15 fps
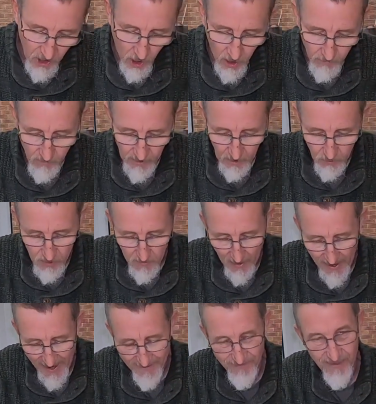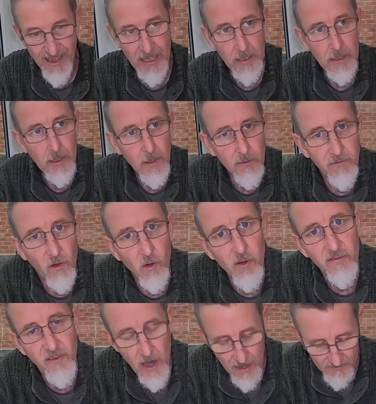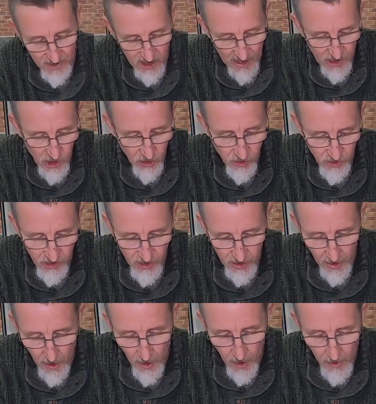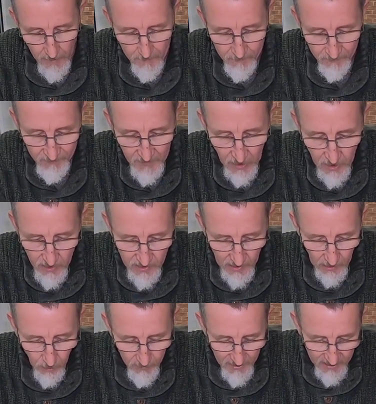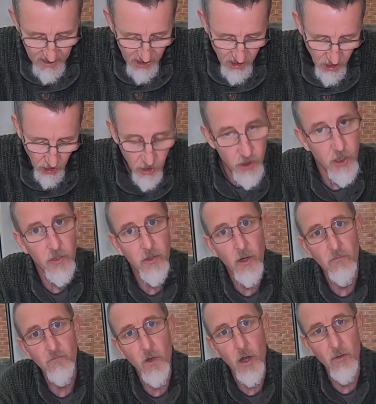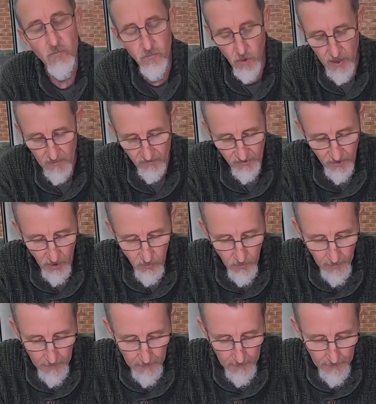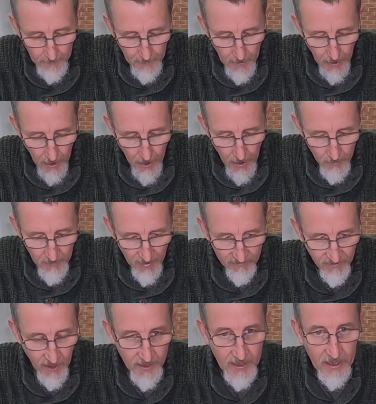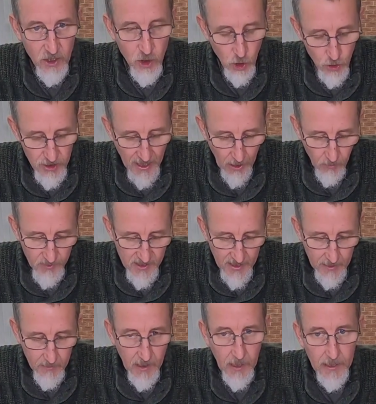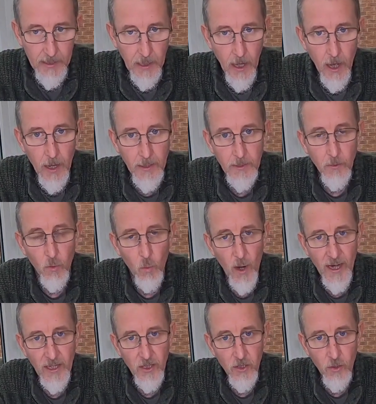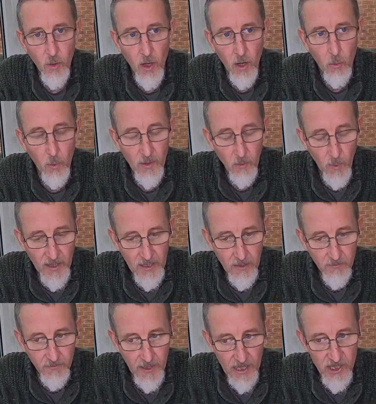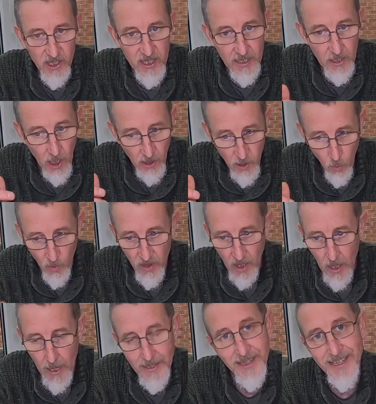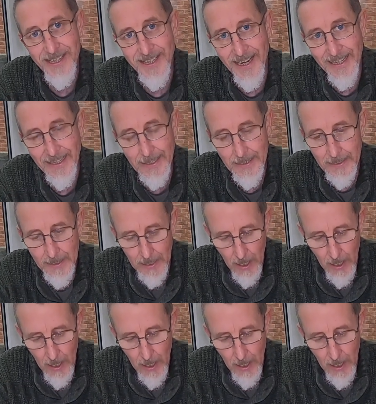carp reels about every 4 or 5 sessions. Get a little bit of detergent and run it through. I find it does help to keep cleat line when you've cast in and you want the line to sink.